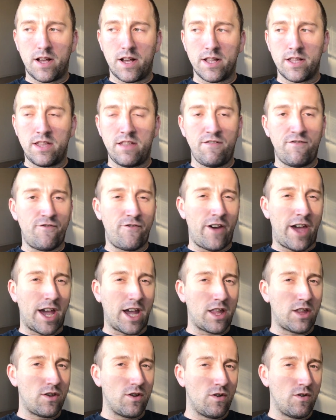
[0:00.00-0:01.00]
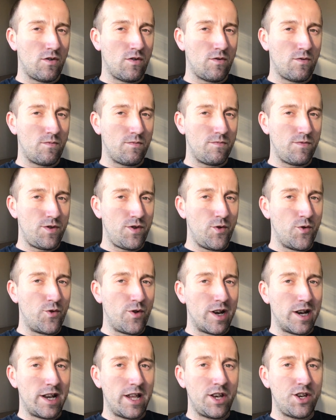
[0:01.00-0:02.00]
a de facto new
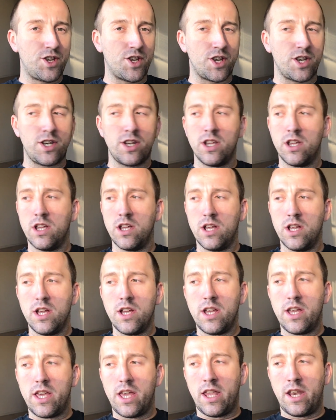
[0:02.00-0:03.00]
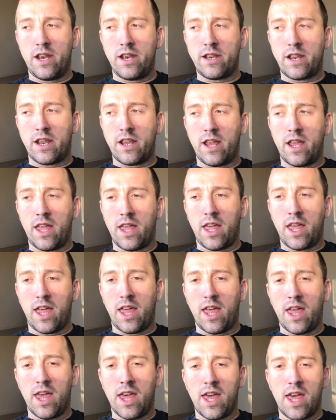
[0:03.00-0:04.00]
religion, and
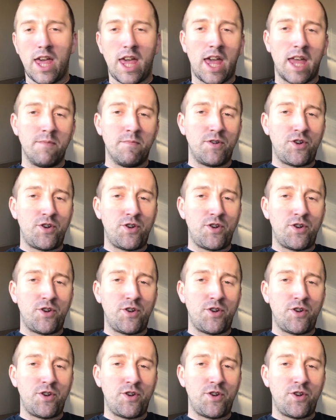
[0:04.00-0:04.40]
a